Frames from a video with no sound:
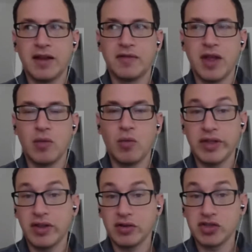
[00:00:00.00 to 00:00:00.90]
if they
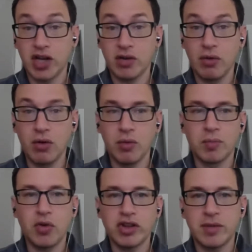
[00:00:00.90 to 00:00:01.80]
win their general,
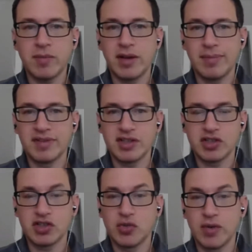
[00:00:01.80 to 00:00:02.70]
would put them in a
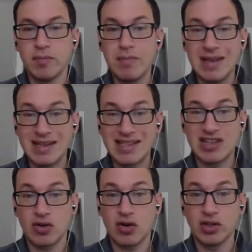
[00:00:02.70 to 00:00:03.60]
position to
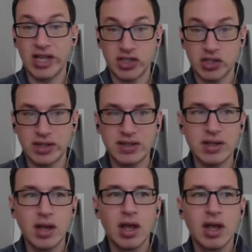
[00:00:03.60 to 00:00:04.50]
administer elections.